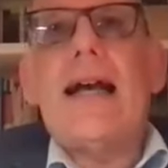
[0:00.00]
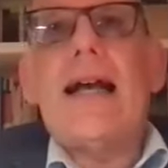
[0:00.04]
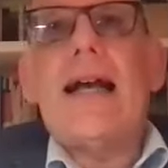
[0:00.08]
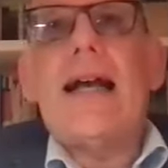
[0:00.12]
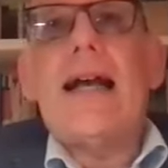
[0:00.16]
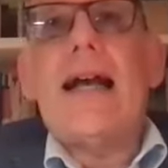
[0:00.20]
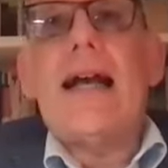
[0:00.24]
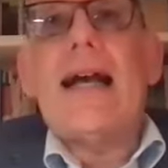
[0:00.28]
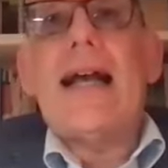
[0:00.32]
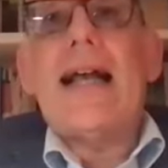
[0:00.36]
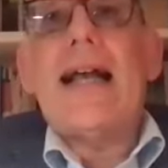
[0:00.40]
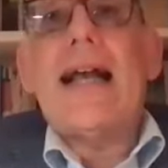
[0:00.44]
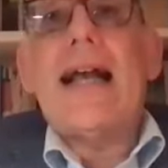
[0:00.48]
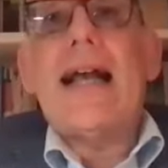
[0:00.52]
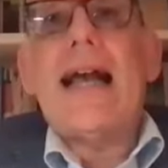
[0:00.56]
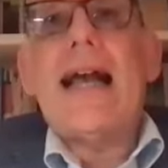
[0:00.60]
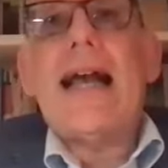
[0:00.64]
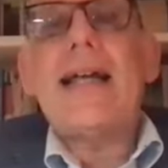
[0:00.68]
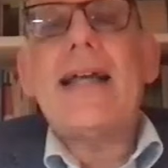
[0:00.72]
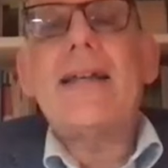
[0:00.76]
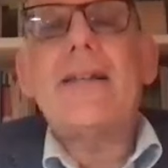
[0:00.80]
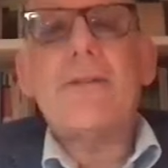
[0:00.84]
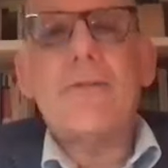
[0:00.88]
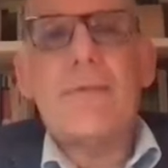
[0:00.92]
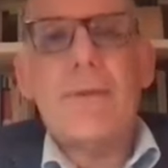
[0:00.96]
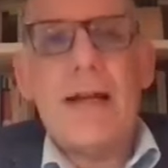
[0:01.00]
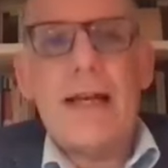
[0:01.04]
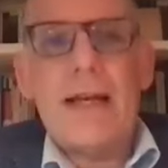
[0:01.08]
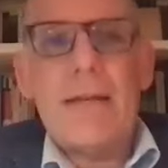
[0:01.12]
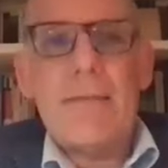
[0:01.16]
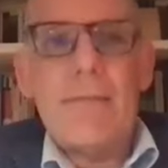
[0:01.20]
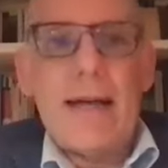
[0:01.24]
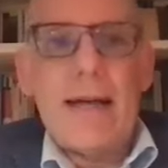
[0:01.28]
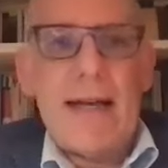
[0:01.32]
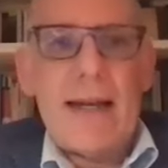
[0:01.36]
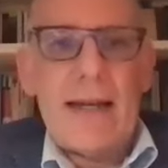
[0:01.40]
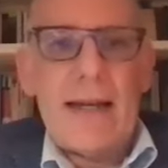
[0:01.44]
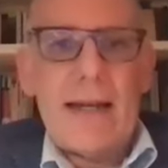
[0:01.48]
I had to write
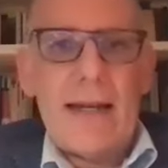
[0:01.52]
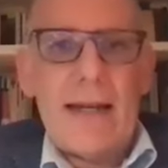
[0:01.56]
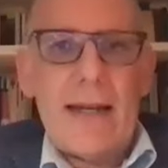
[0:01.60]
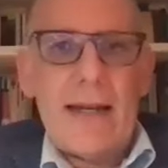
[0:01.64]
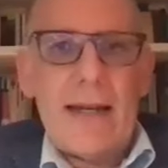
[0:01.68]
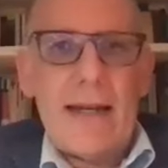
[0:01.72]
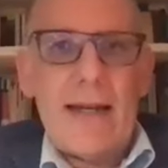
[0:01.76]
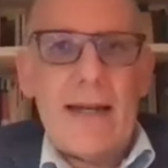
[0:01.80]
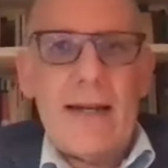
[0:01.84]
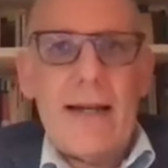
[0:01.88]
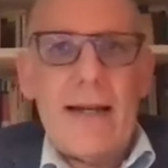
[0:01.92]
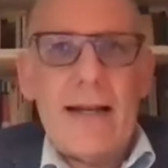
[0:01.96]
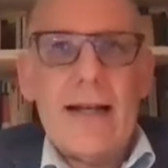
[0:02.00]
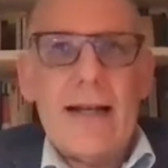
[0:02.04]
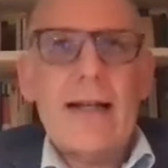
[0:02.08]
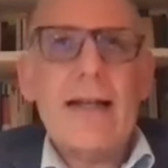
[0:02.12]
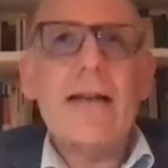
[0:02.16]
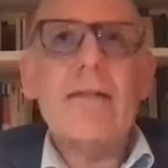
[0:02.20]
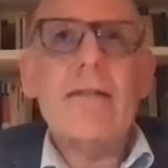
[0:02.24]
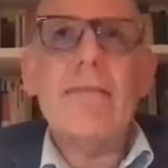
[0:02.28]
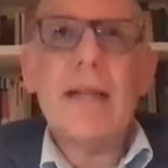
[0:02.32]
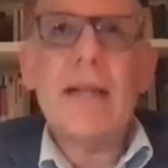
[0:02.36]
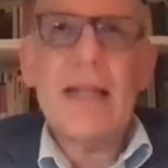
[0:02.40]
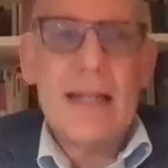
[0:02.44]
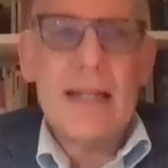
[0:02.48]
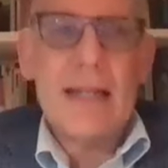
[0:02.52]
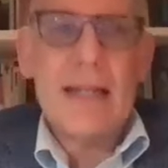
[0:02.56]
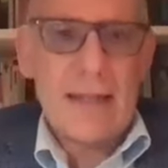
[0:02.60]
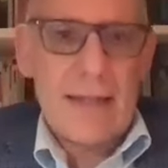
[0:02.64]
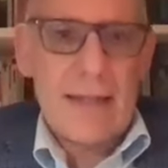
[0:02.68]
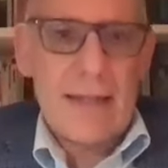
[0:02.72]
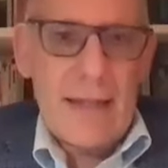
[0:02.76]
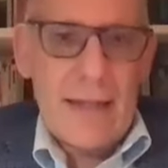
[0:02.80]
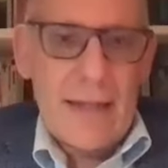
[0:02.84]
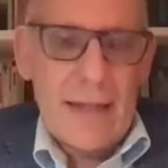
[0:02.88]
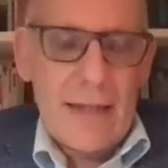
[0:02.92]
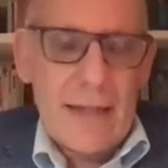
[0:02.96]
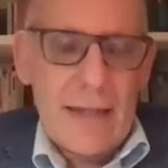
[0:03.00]
about it
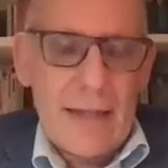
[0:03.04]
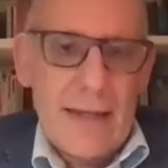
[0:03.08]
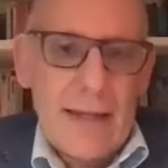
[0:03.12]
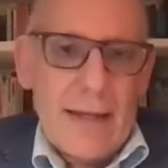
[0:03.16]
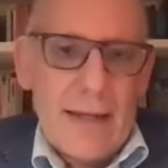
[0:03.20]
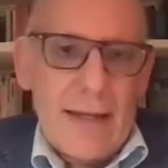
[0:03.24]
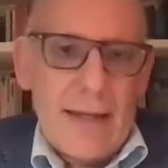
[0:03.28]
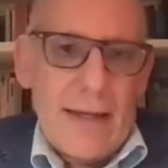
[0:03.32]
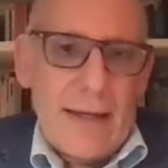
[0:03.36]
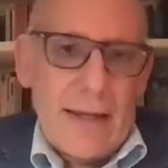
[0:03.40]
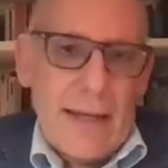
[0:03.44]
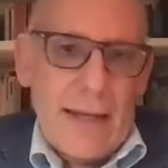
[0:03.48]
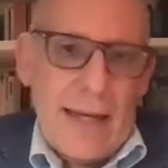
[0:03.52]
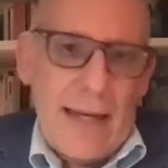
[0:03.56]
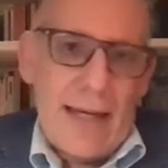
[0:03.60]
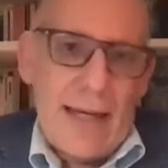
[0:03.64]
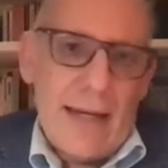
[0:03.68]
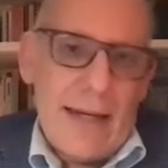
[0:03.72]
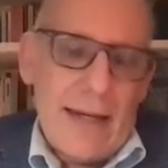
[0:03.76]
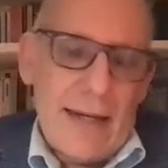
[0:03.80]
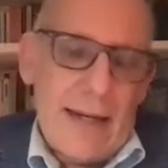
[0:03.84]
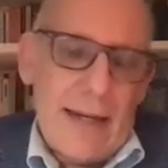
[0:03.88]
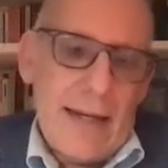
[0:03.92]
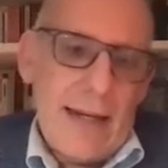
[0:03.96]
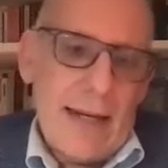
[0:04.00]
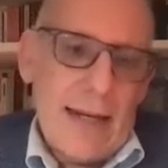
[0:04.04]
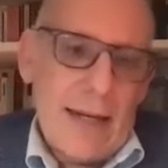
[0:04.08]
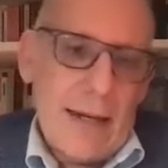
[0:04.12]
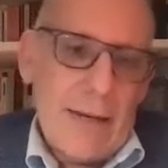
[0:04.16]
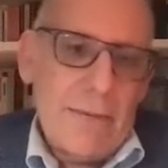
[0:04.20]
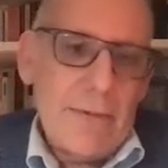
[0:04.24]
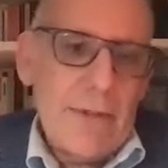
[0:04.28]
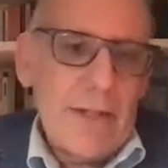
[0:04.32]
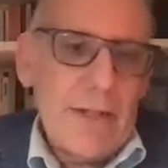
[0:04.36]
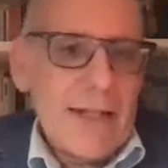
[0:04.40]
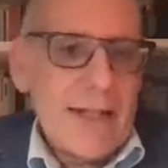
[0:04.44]
comedically, and I would